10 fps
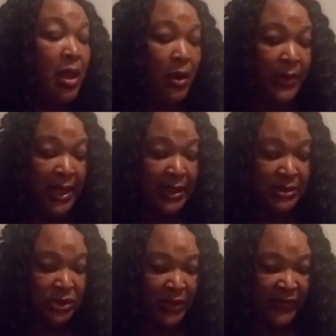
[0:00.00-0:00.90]
Okay,
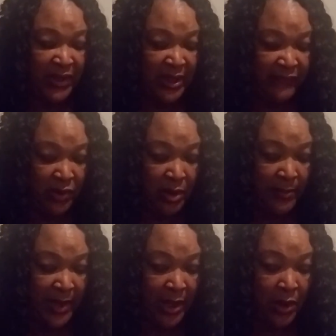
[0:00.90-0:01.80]
so I think I've
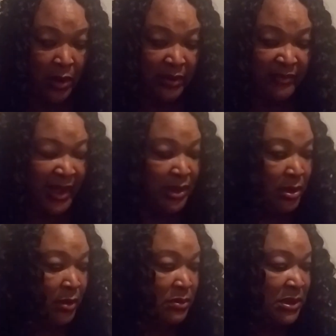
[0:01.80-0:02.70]
gone by all of my
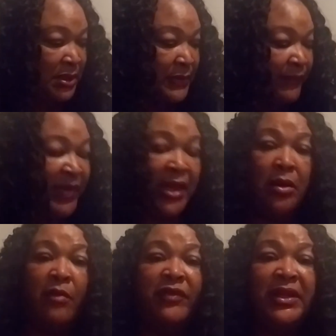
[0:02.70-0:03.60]
notes, and
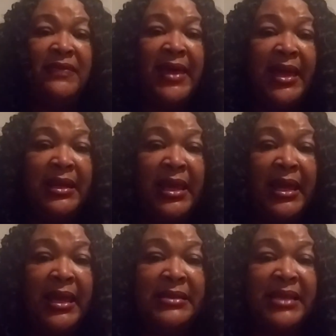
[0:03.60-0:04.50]
hopefully that
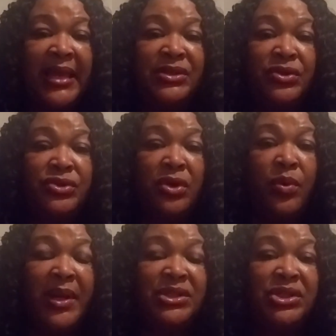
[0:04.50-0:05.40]
has answered your
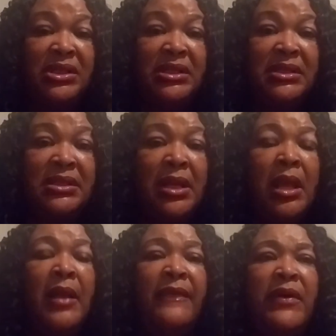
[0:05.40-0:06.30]
questions.
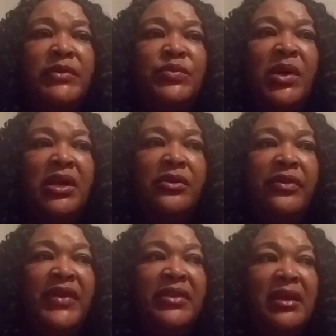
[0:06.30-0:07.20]
There was one other
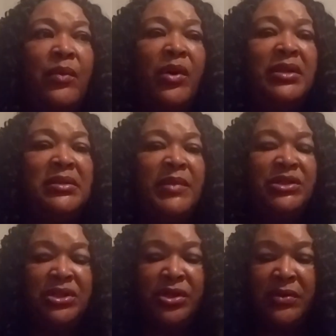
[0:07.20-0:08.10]
thing that I wanted to
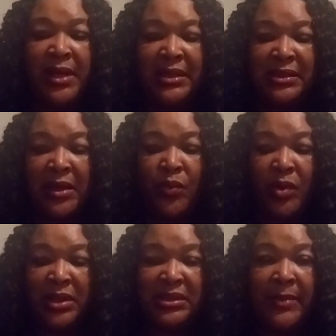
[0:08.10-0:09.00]
mention to you guys, and I
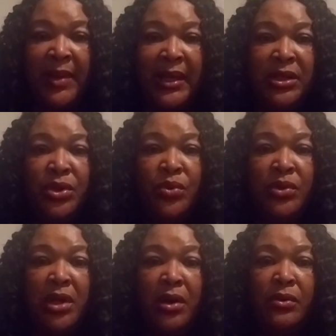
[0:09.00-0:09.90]
want somebody who
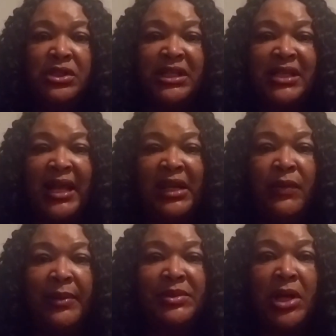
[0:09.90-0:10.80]
knows exactly
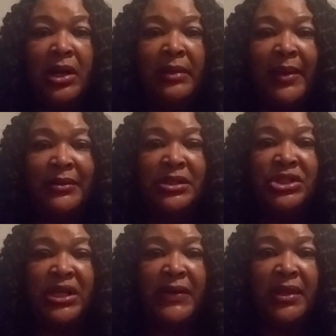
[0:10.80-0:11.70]
what I'm talking about to
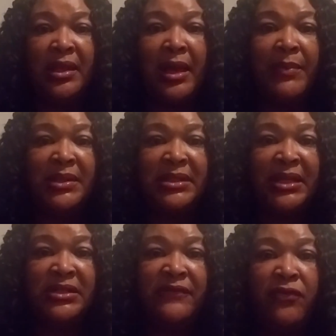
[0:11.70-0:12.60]
share in the comment
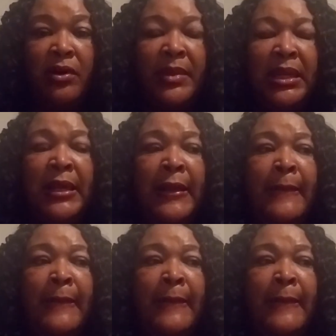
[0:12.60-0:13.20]
section for me.